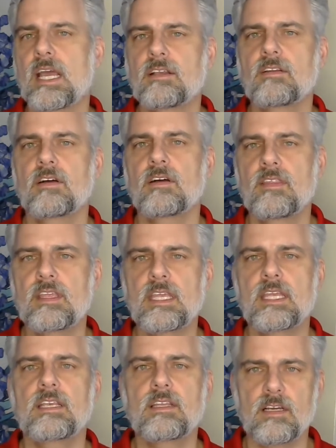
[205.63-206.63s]
on the
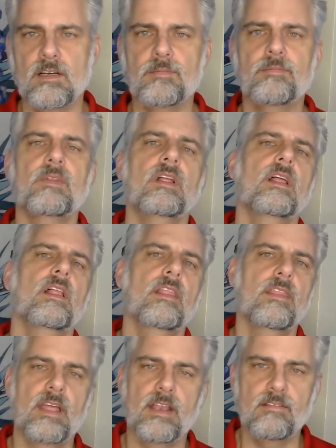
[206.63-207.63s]
income,
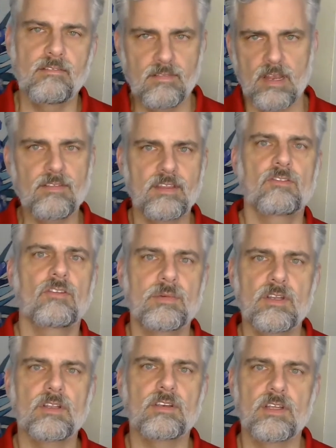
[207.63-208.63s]
then everything should
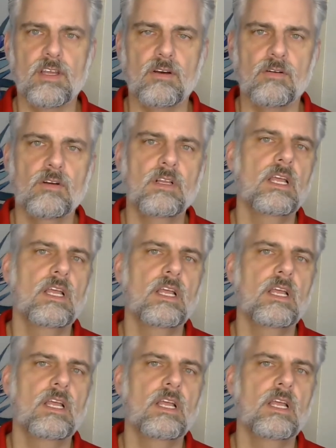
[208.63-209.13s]
be good to go.